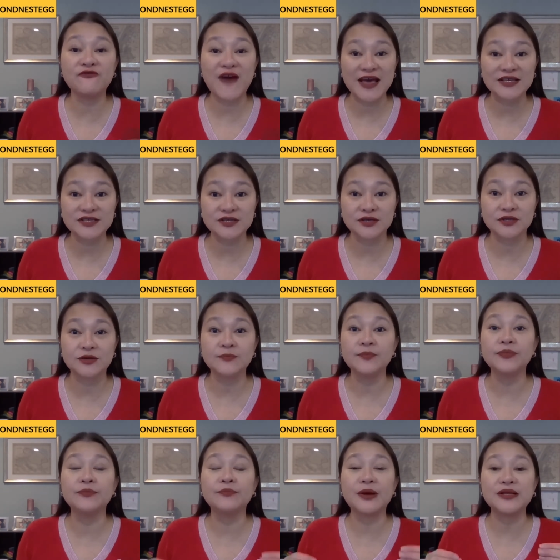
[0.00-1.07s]
faster
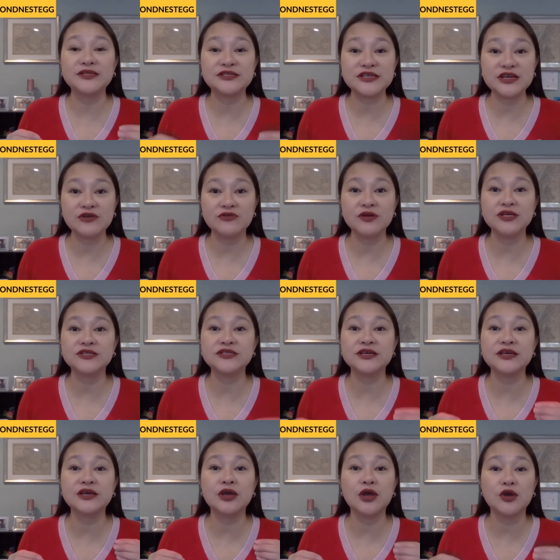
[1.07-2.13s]
by
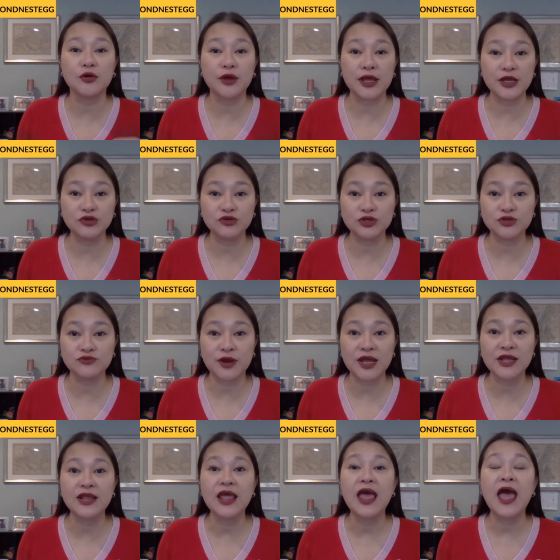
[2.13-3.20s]
decreasing your interest
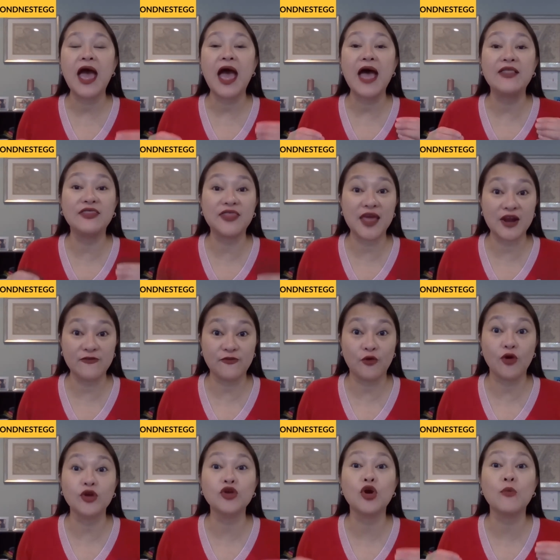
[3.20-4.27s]
rate and
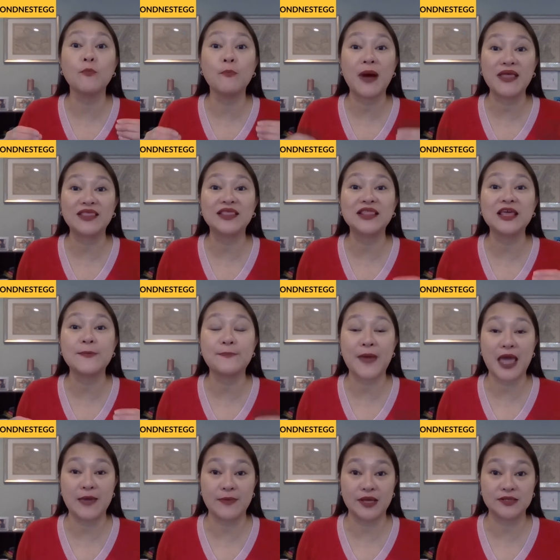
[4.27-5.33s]
therefore your monthly
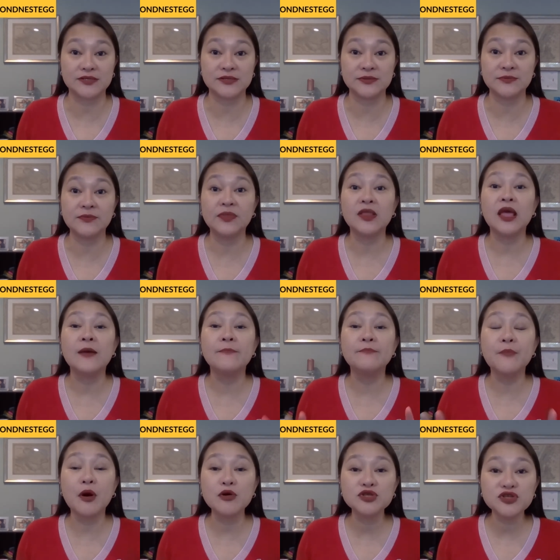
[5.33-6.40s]
payment.
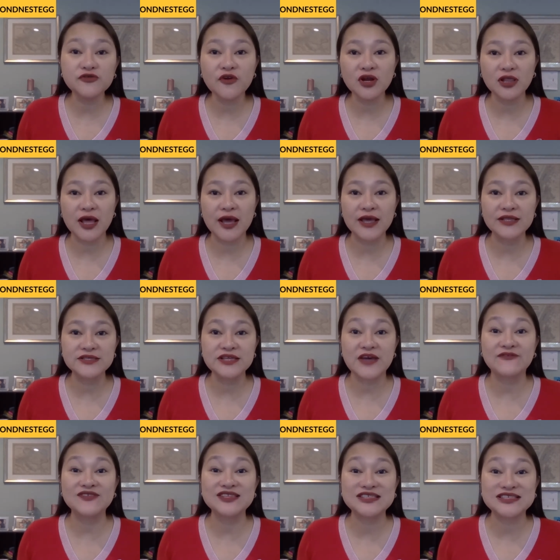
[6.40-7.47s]
Most of our clients
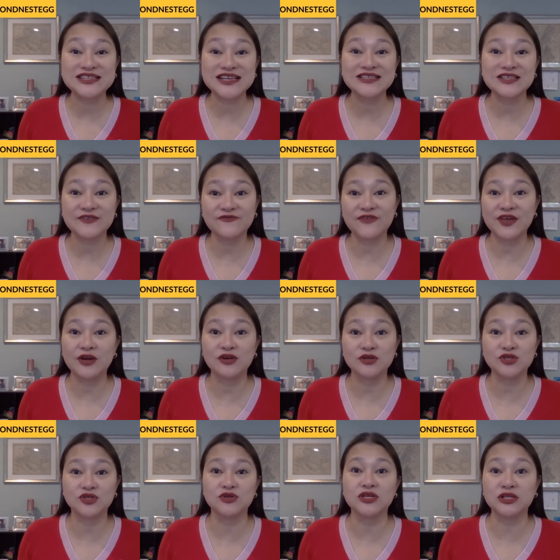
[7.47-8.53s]
have six figure
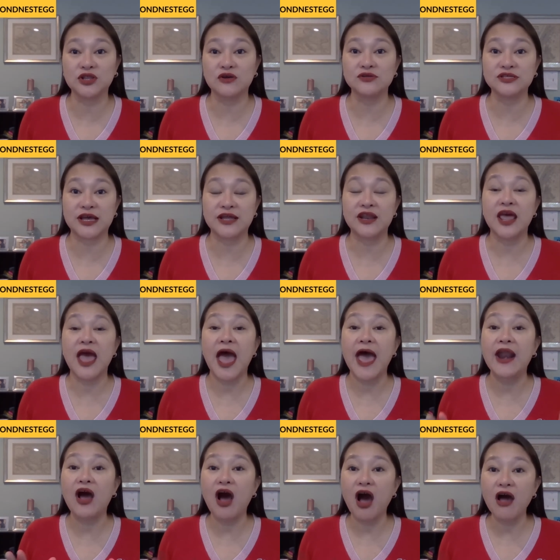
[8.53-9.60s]
student loan debt,
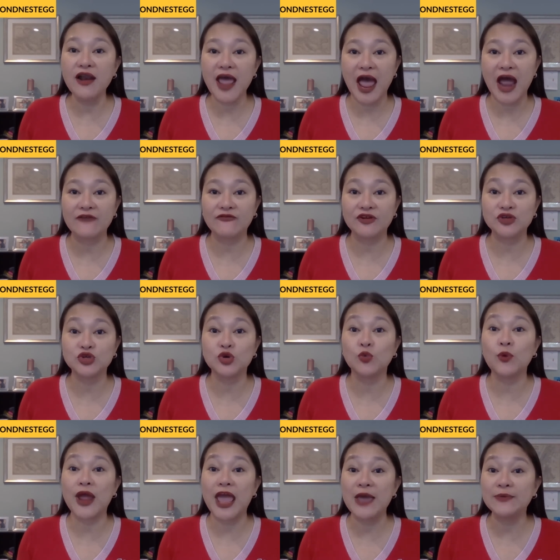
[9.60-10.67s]
and on average,
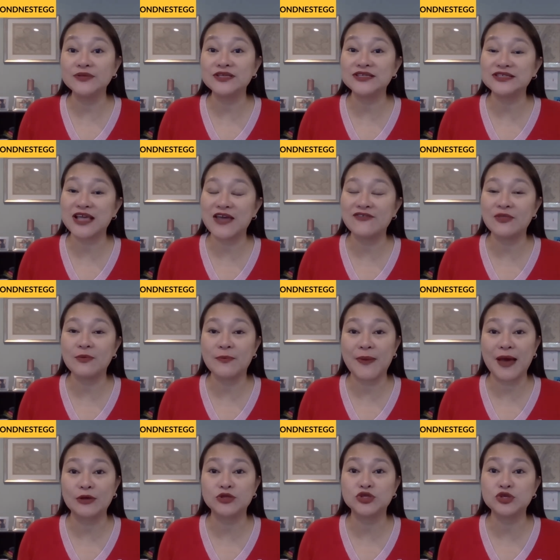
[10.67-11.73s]
we're able to save them
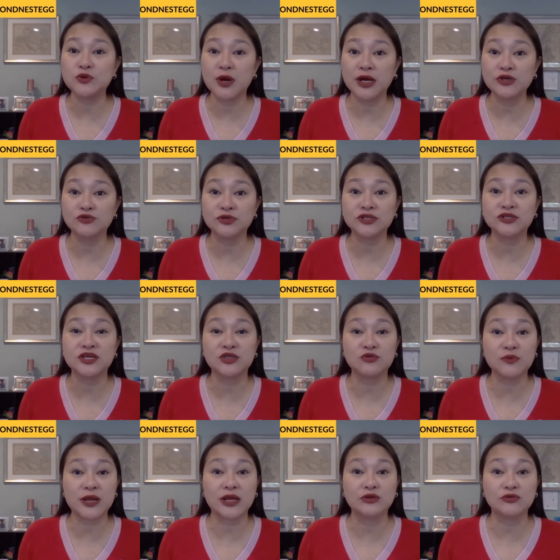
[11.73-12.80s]
about $200 to
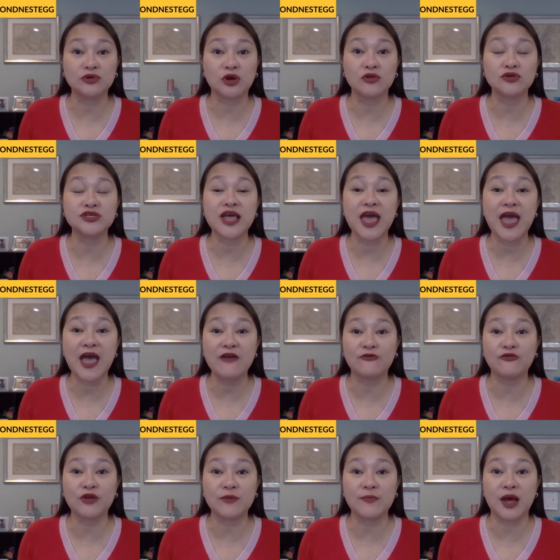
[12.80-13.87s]
$300
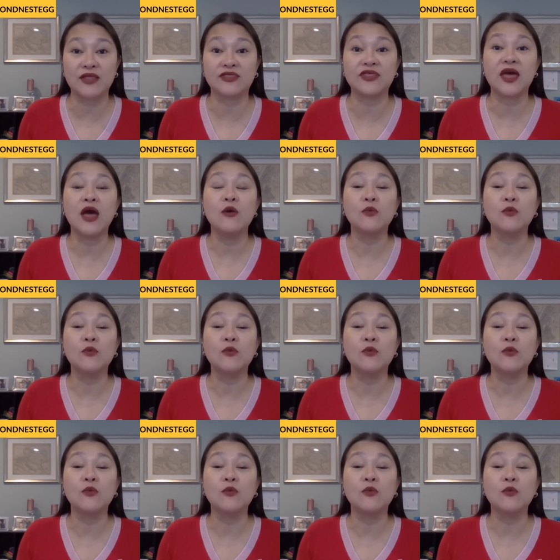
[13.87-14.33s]
every month